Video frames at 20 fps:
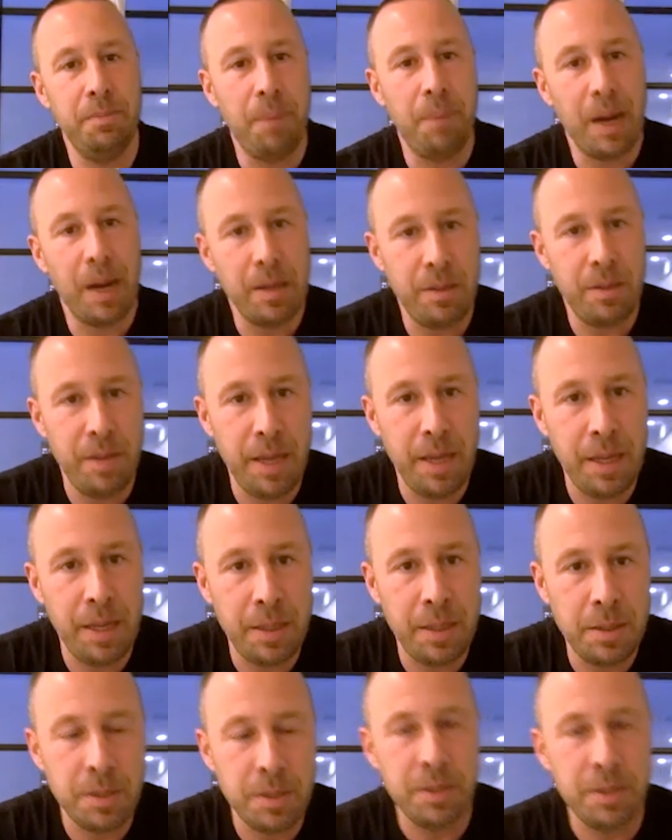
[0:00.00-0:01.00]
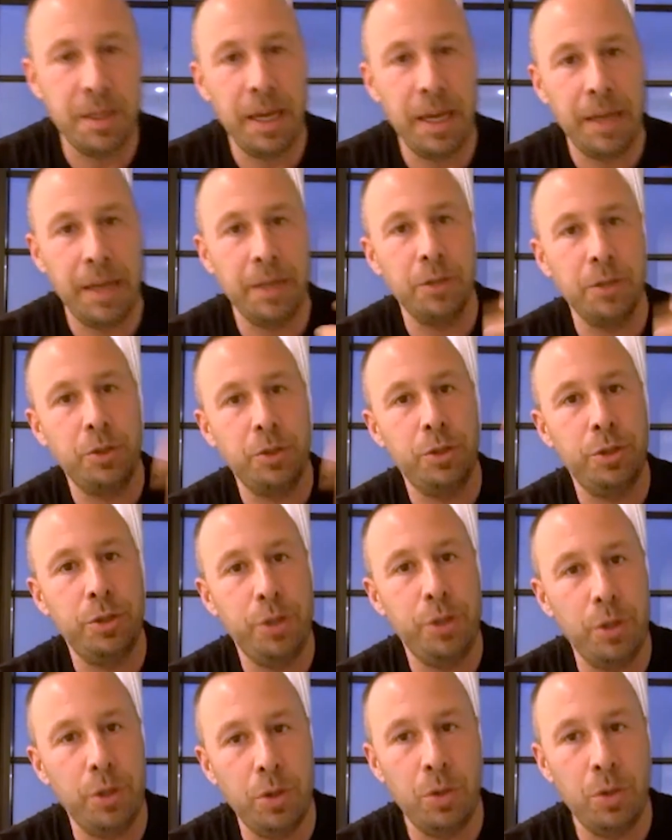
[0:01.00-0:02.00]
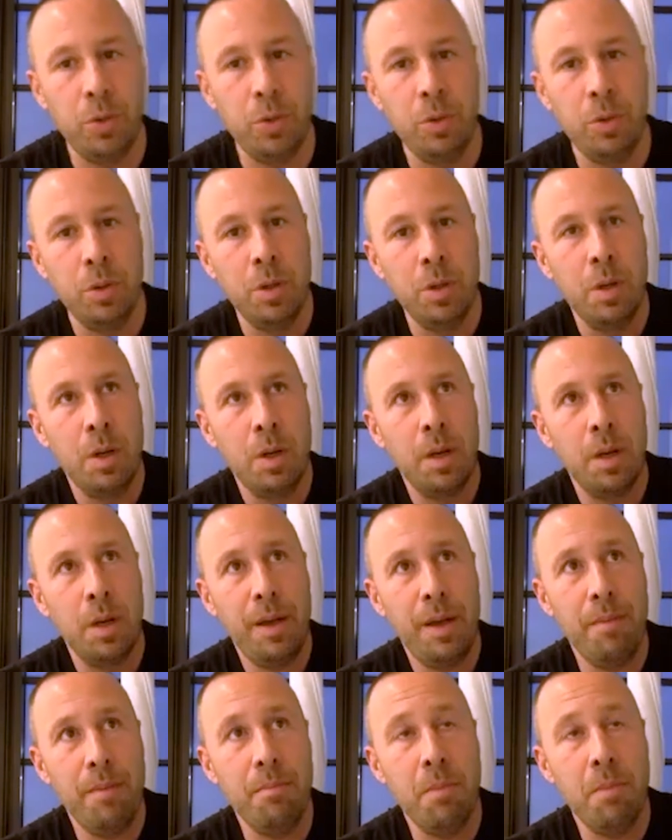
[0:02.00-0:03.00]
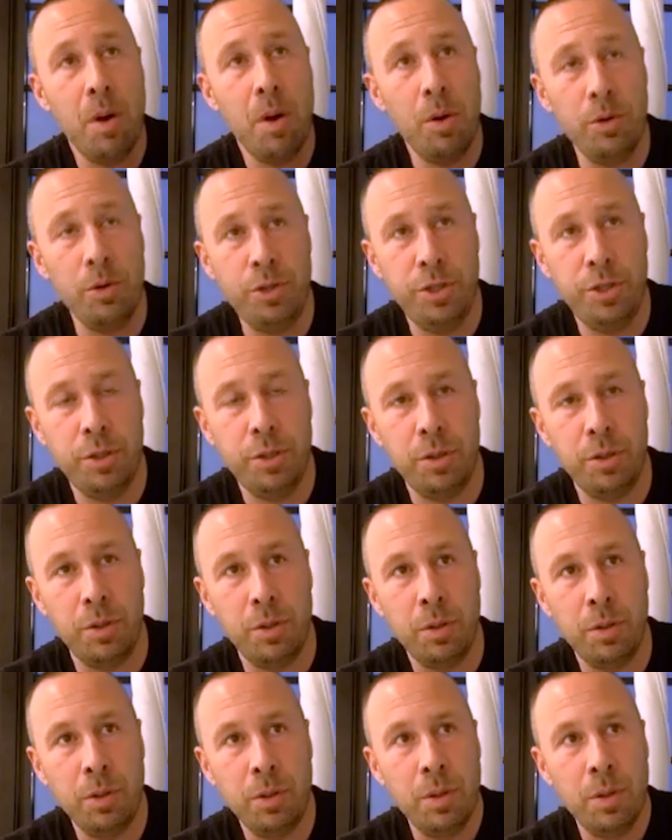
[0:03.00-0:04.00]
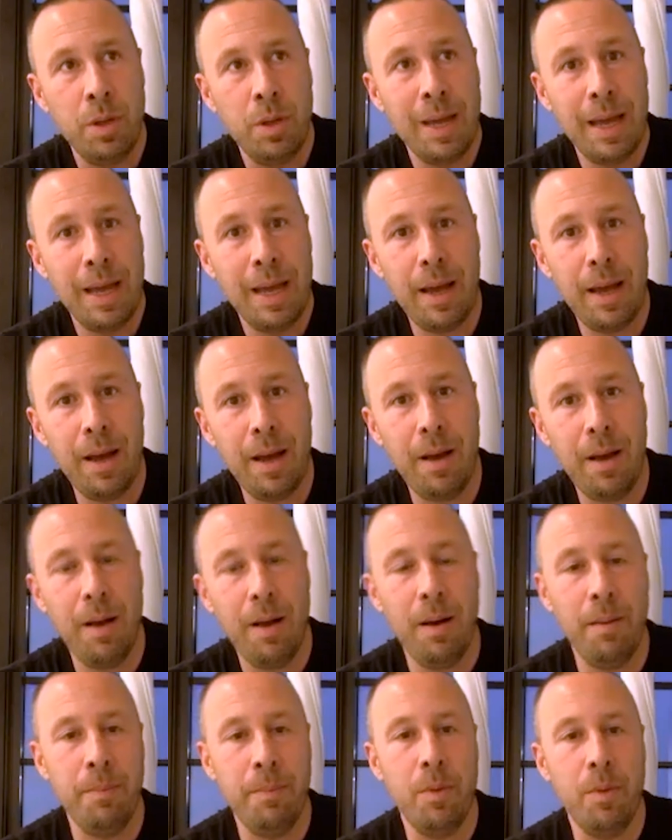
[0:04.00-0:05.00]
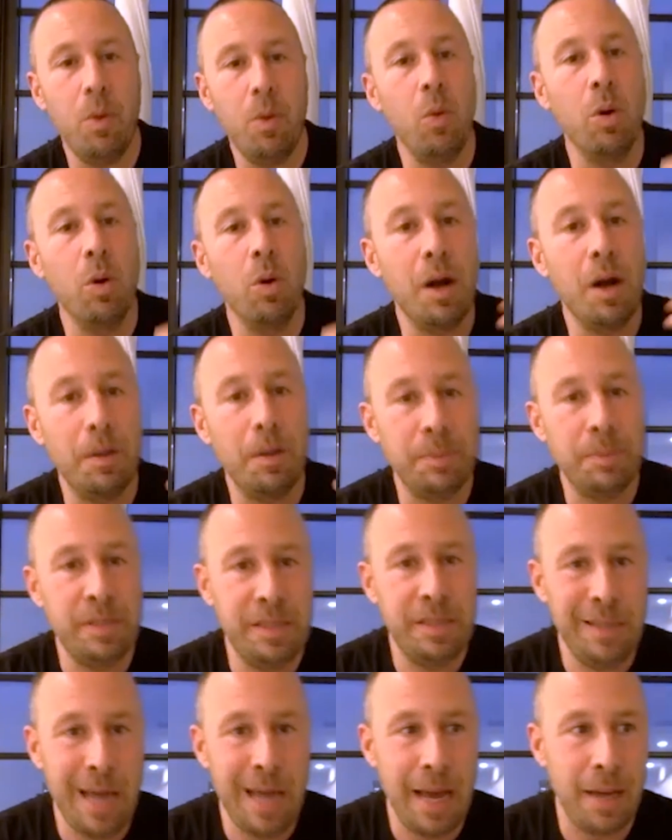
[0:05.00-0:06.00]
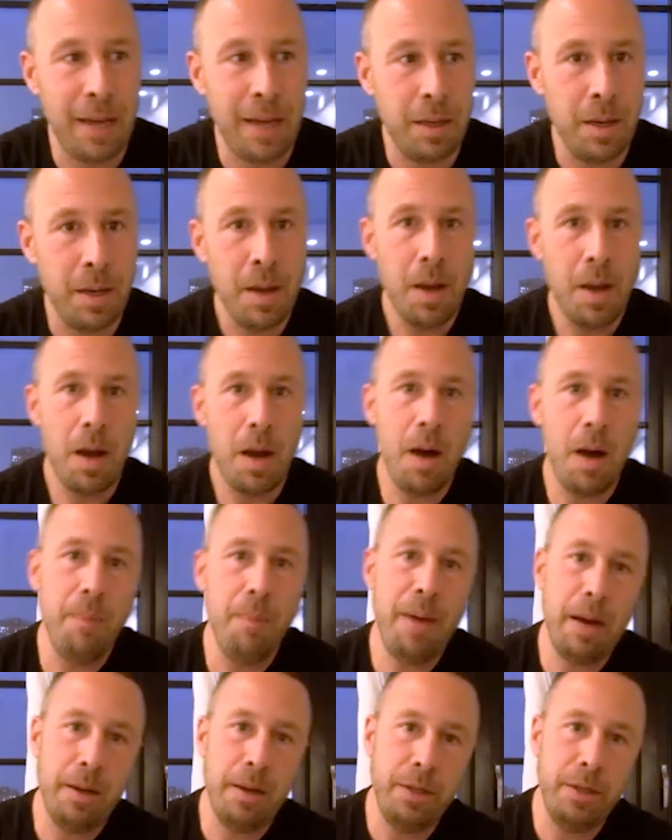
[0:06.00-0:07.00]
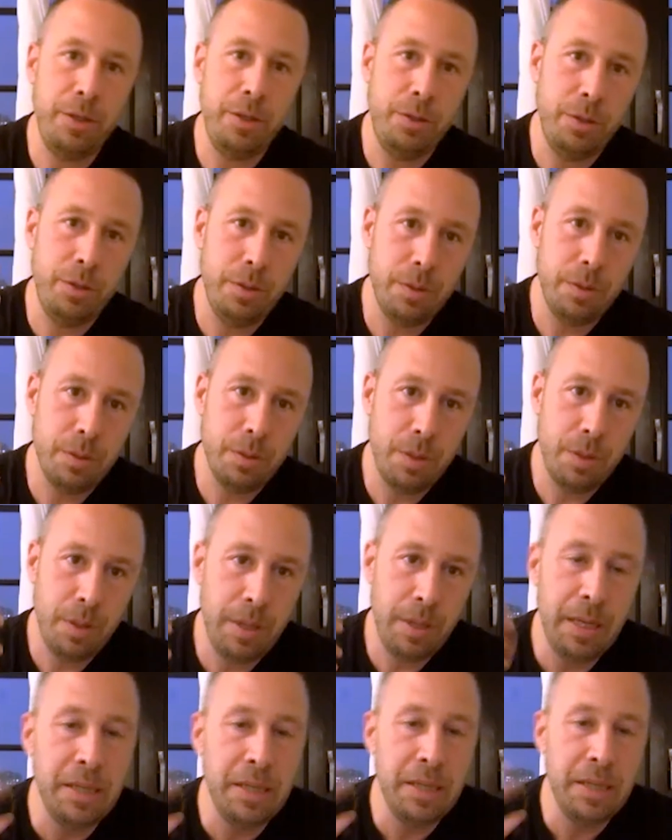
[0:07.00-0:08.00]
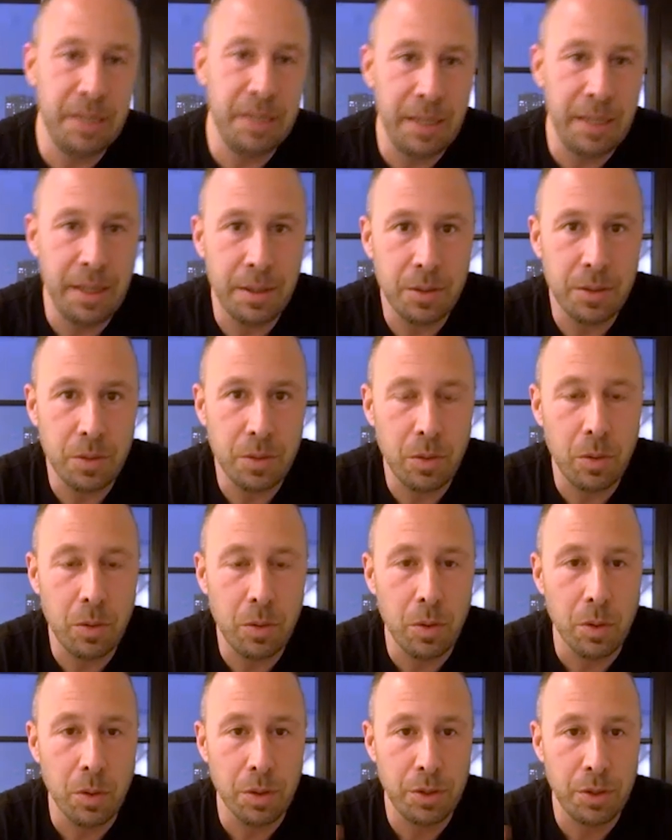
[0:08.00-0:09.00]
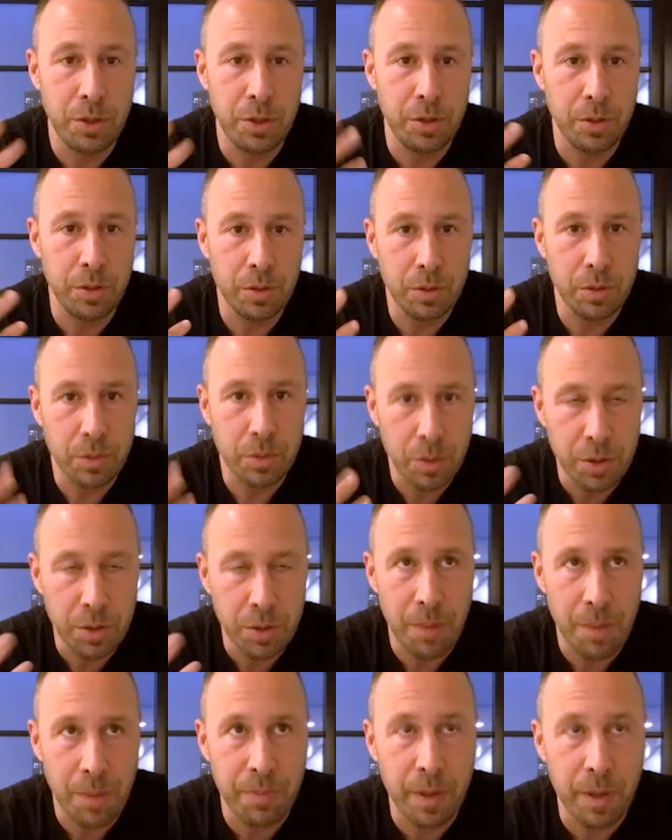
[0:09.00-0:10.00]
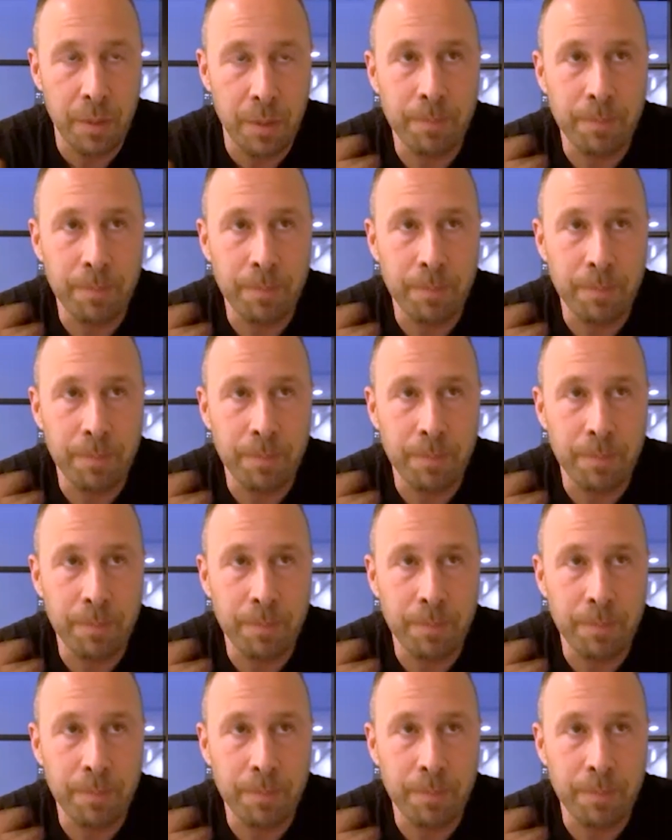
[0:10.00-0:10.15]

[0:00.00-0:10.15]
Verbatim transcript: by things, is getting too emotional um, or upset about a an incident or a, or something.